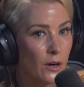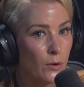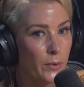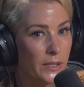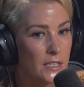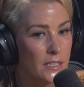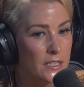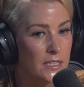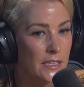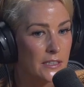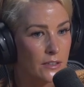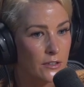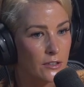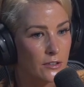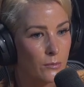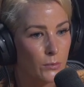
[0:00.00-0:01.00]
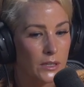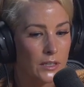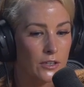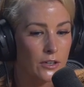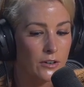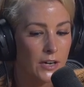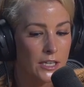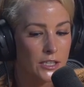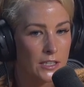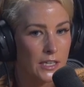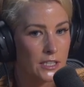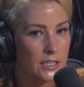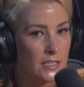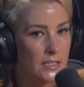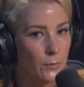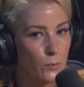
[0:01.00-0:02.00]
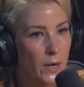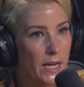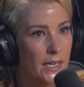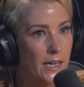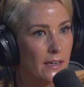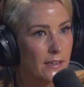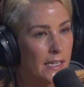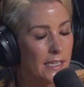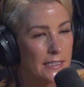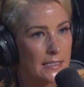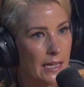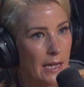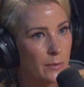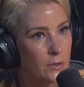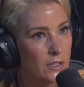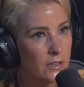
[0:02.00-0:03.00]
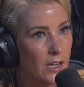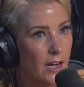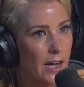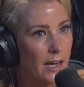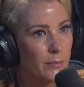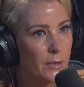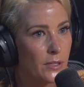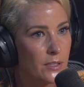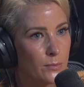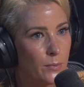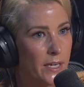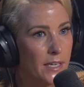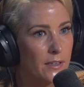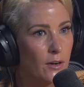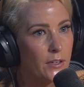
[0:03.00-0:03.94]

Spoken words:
oh, we just sent Will a congratulations and we're now getting slammed online because we're